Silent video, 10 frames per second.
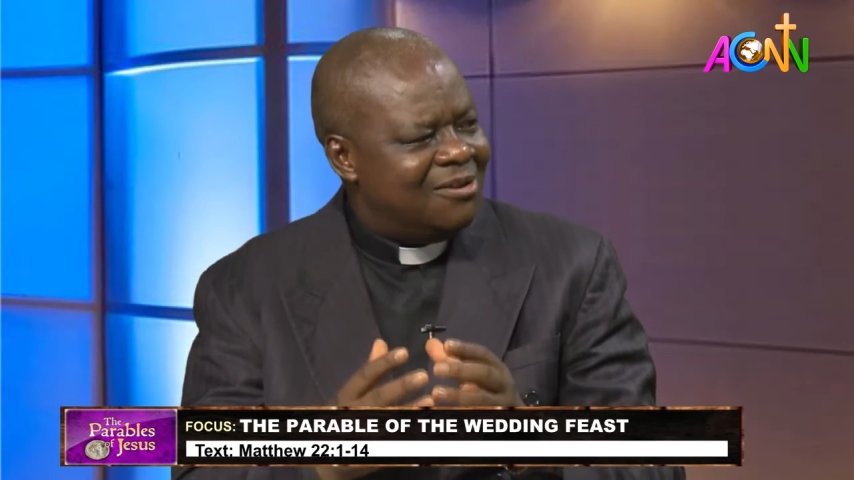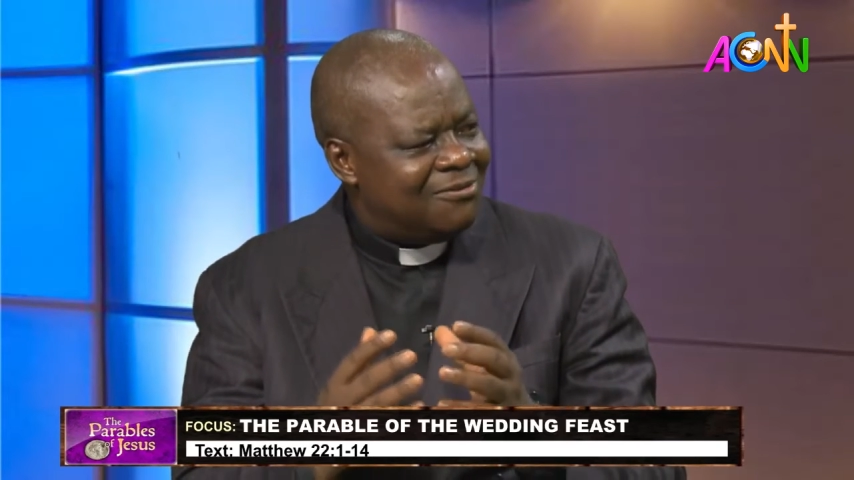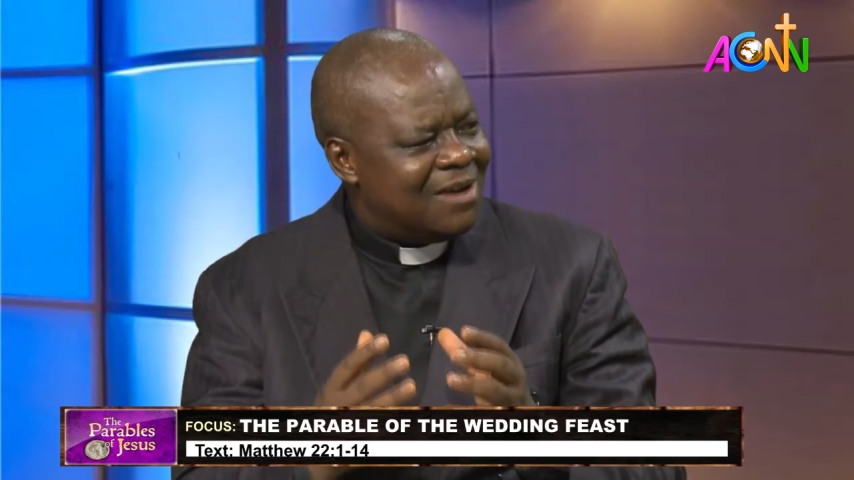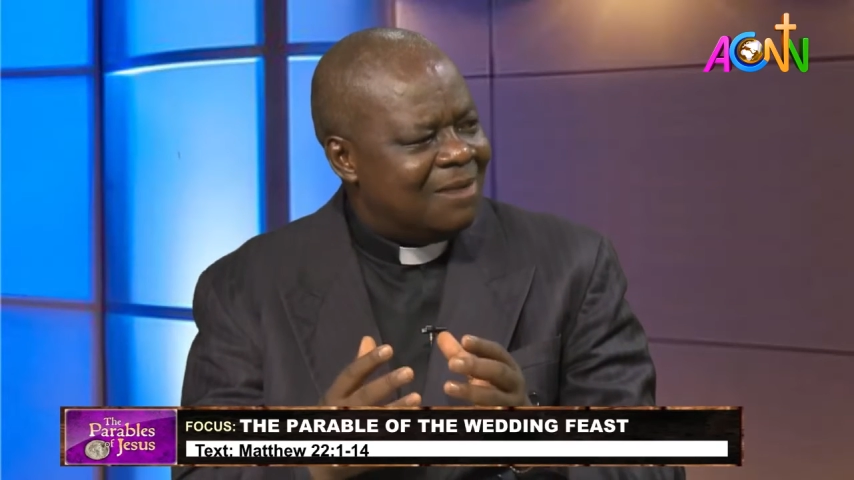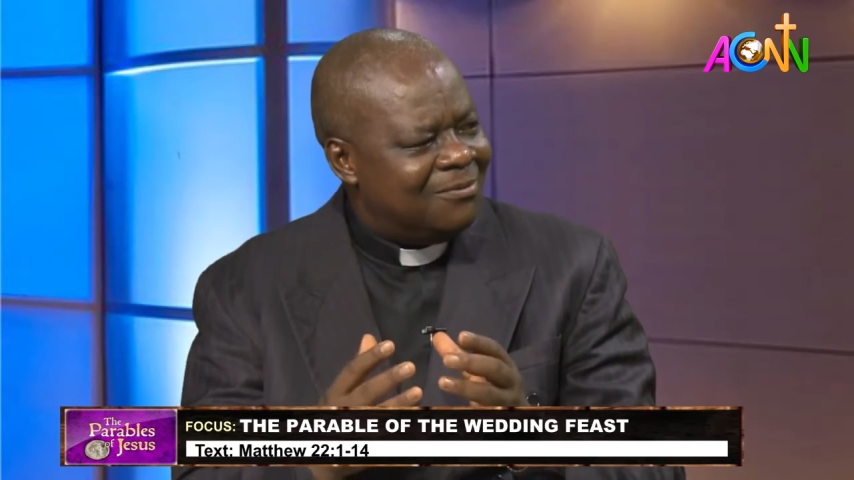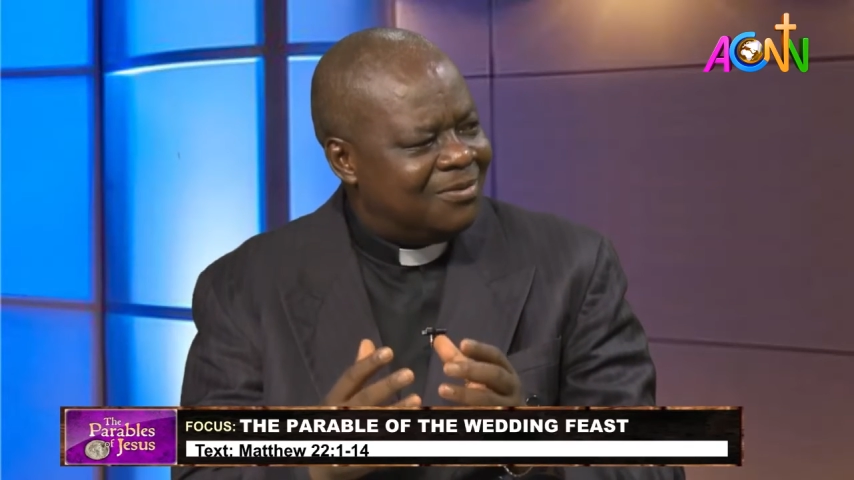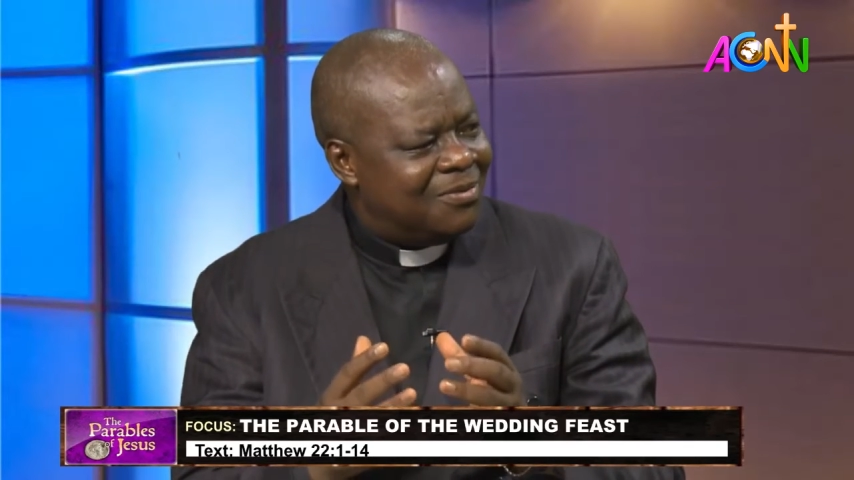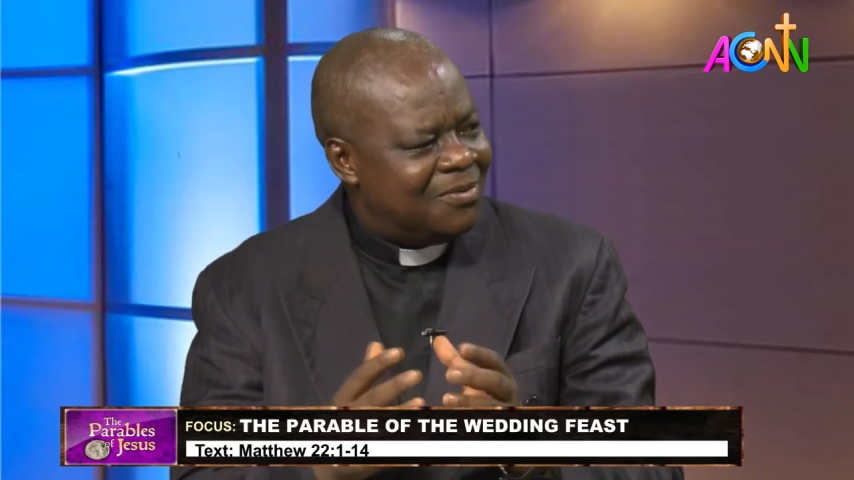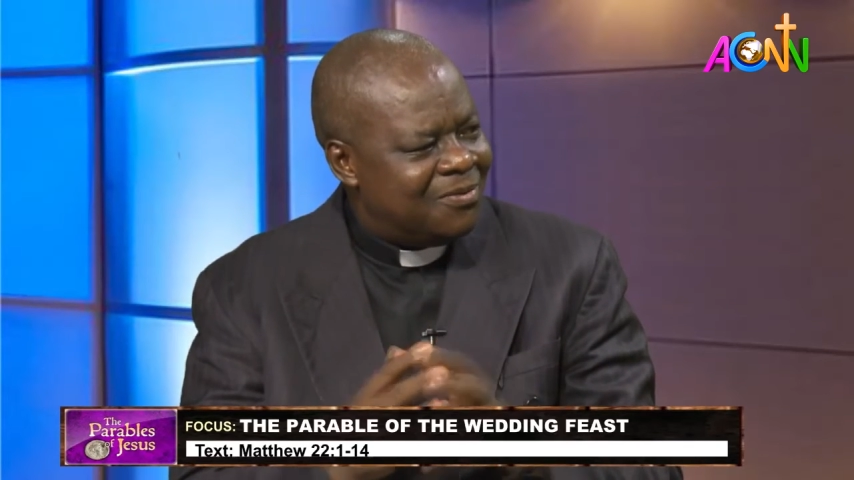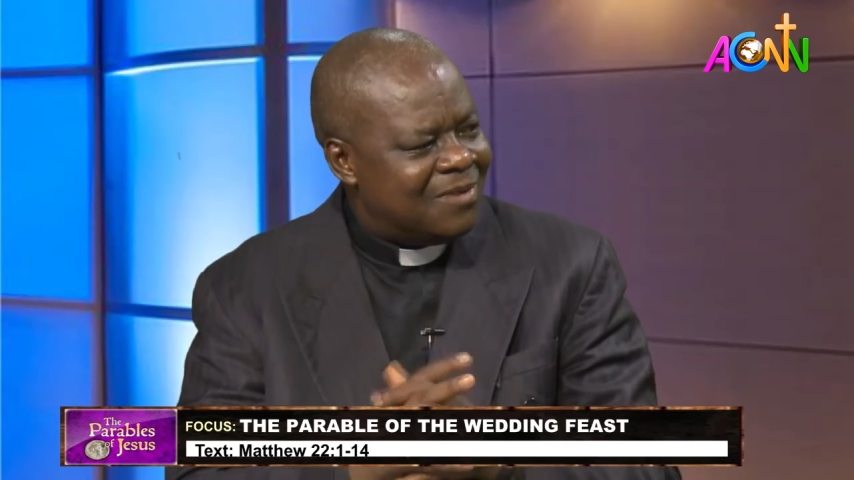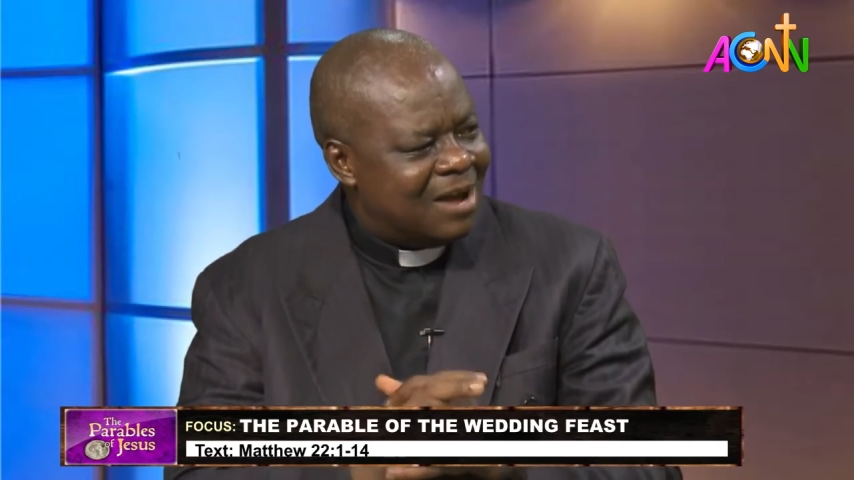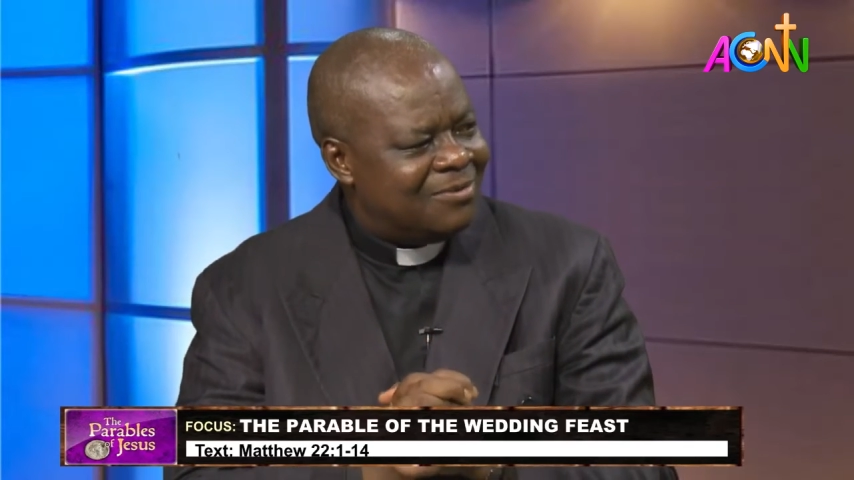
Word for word: fan, fan,